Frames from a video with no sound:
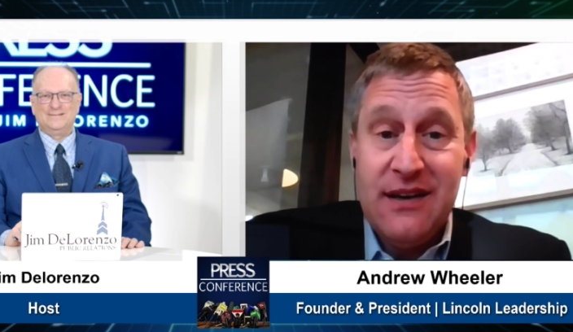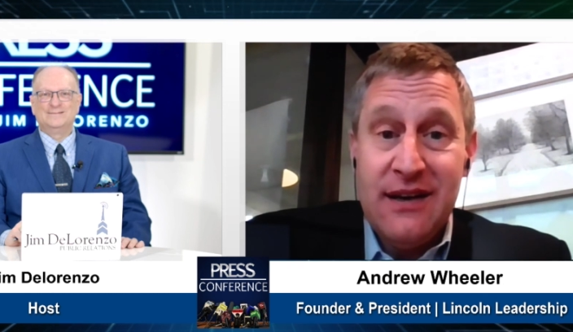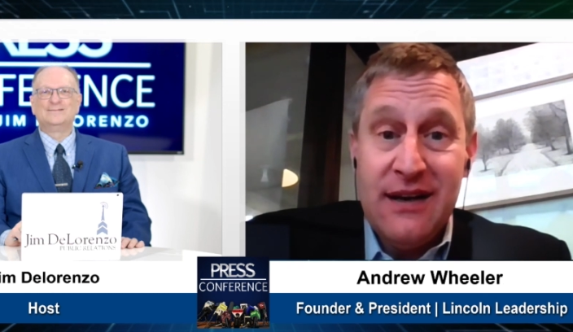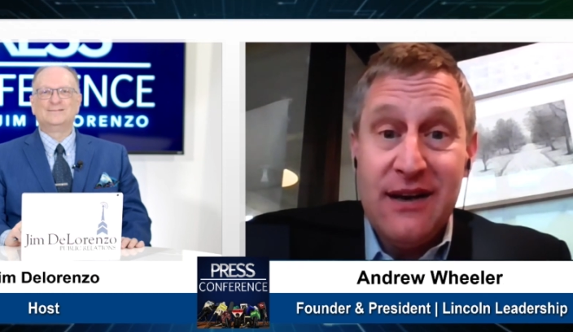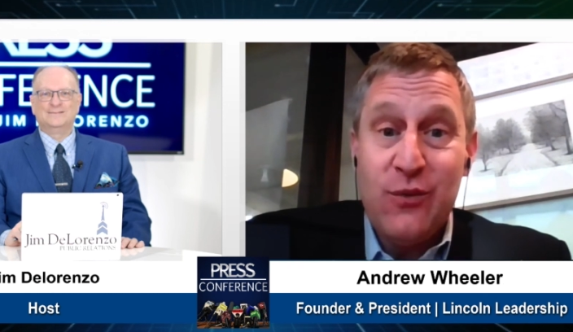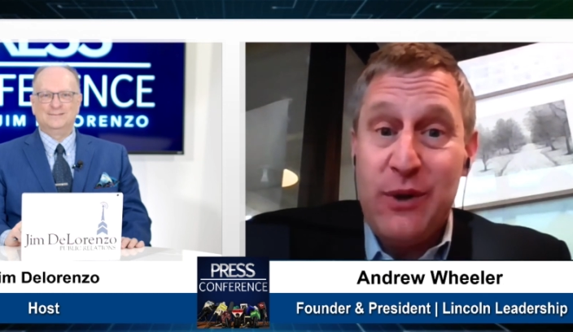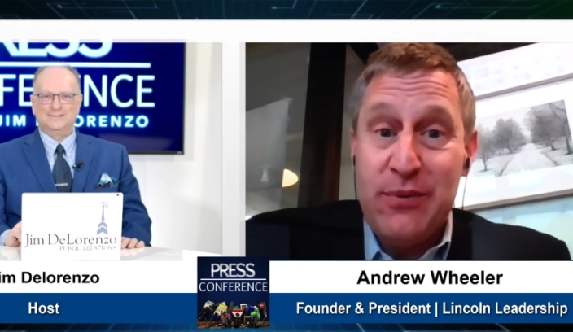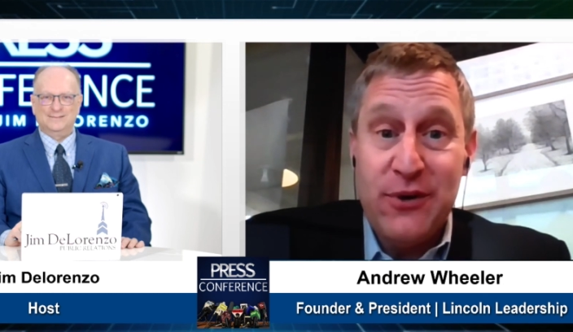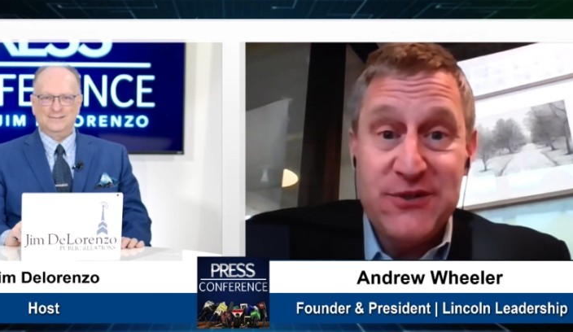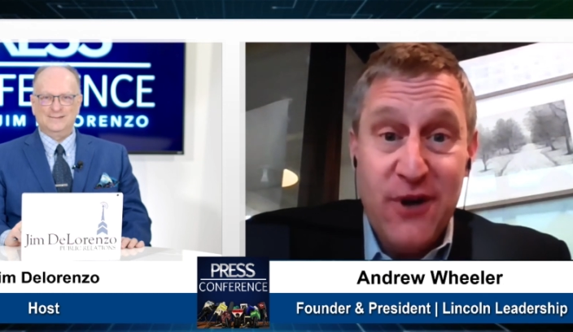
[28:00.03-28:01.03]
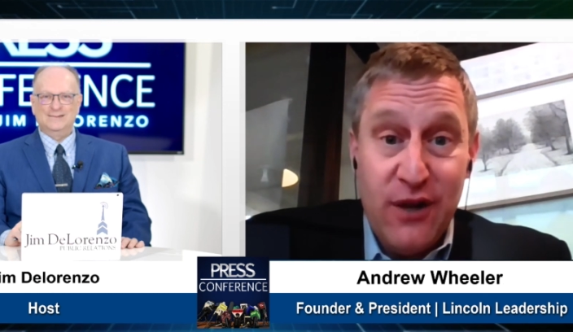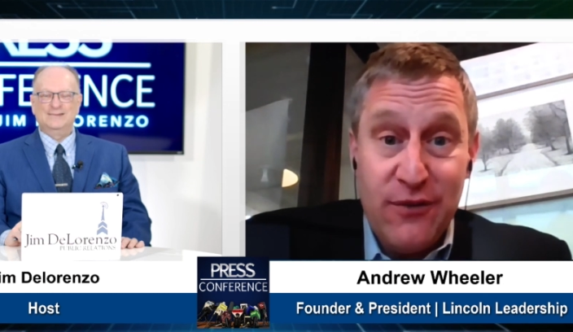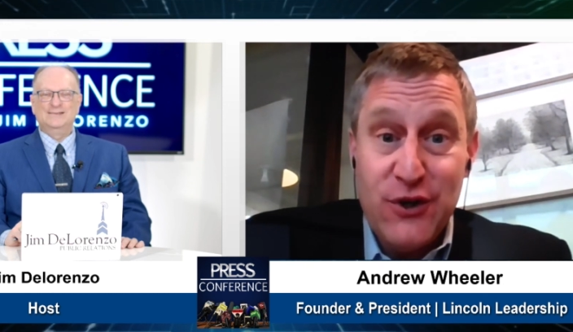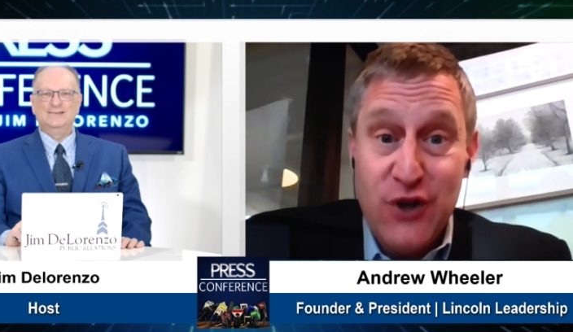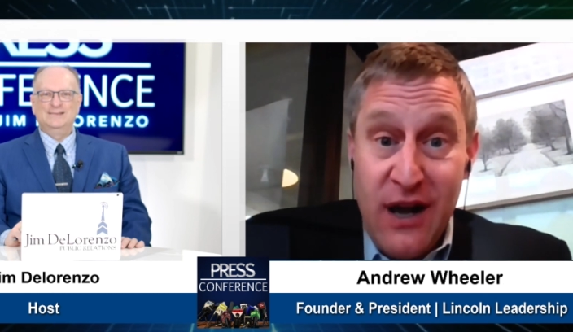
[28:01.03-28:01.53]
Speaker 1: Uh, we post all of
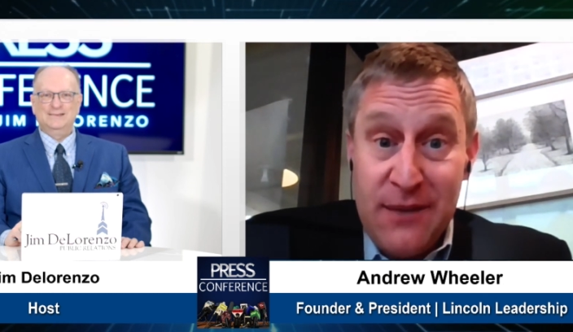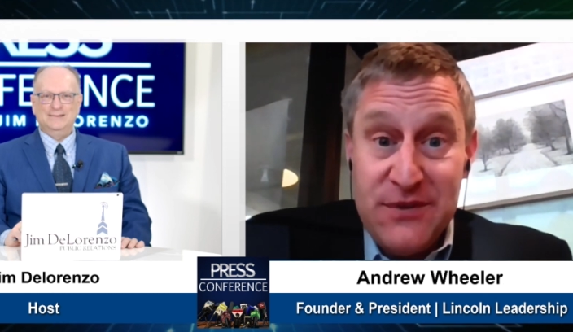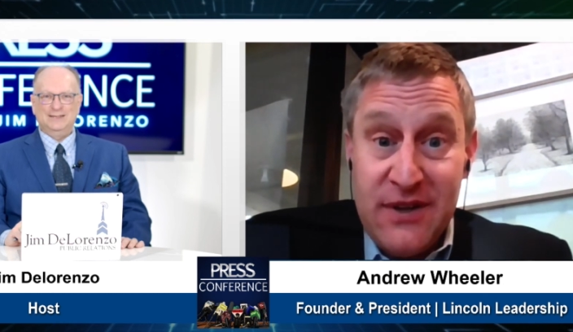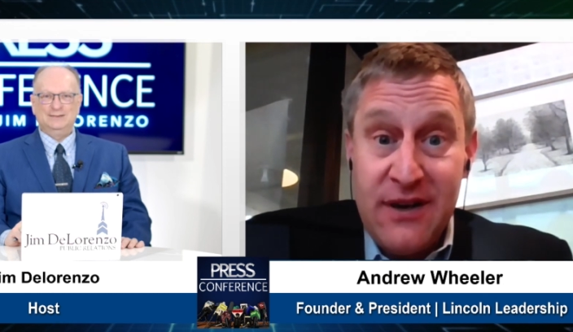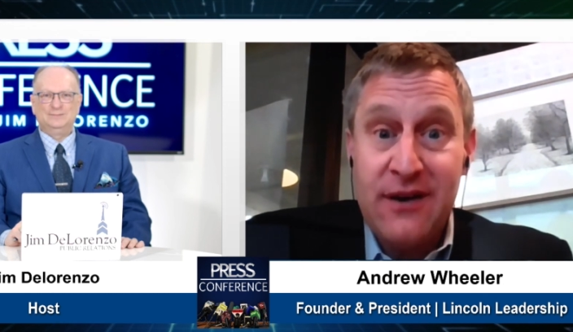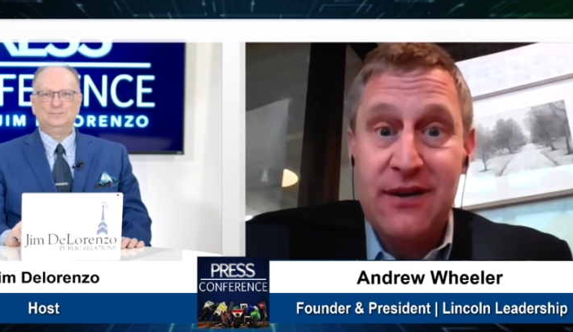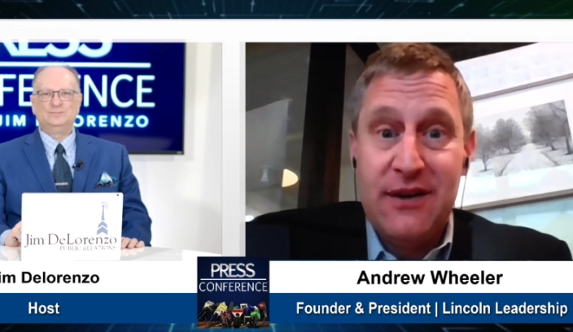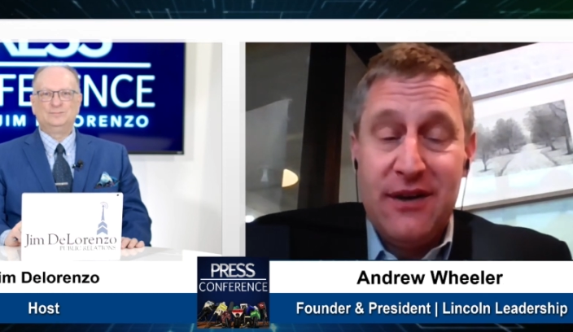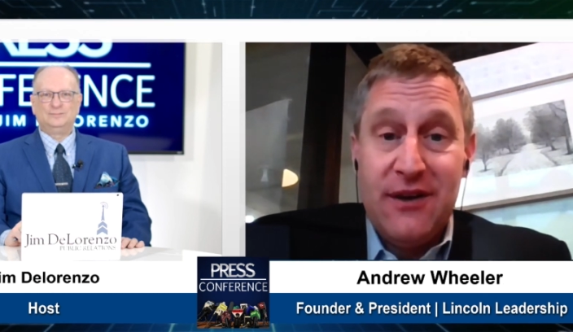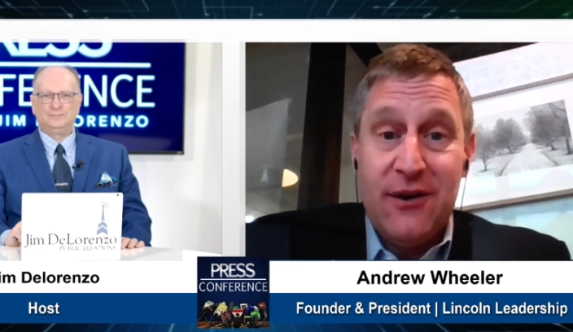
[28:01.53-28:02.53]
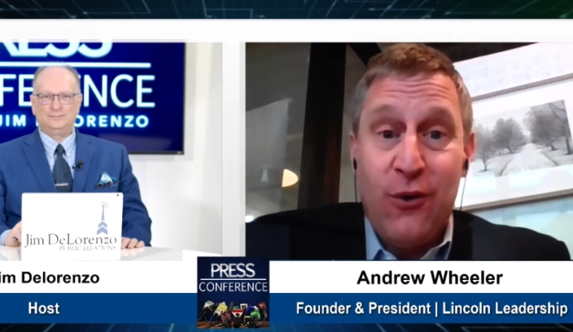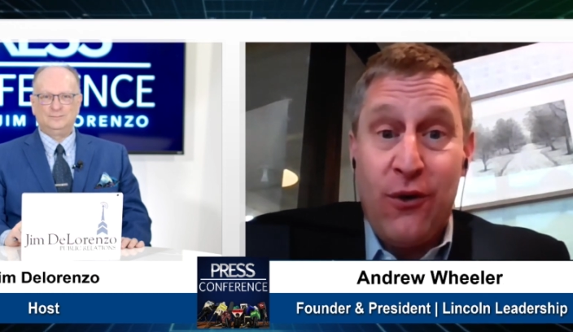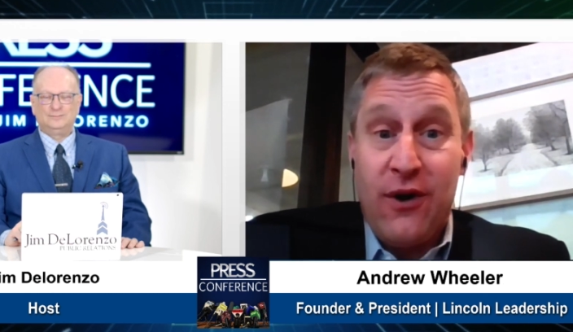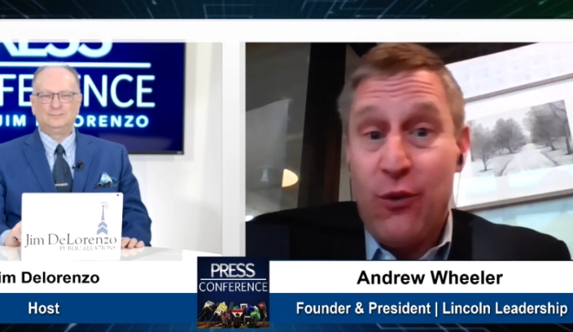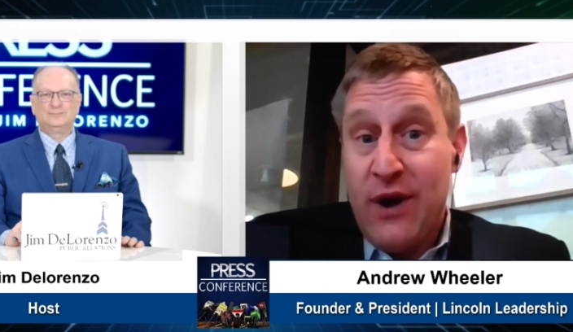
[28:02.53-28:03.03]
our jobs there,
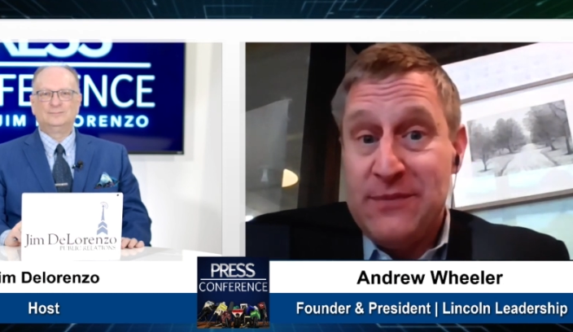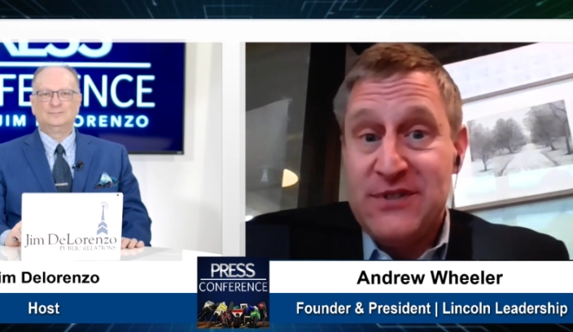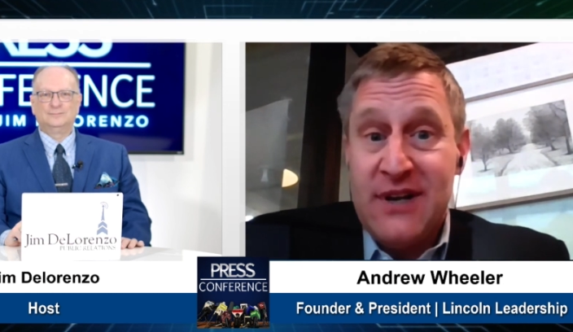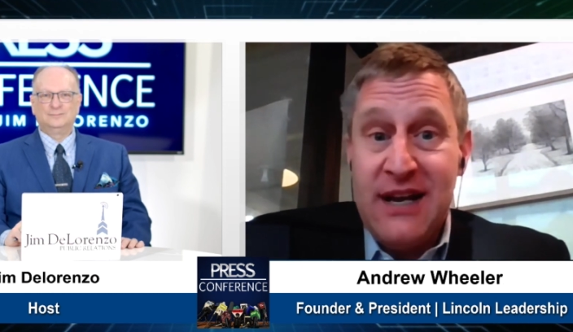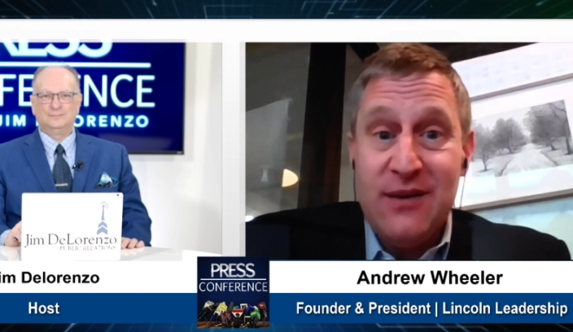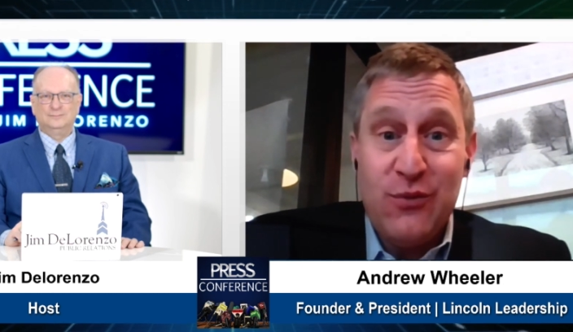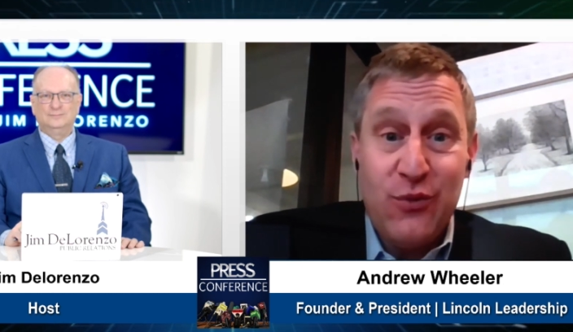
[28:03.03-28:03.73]
or our website,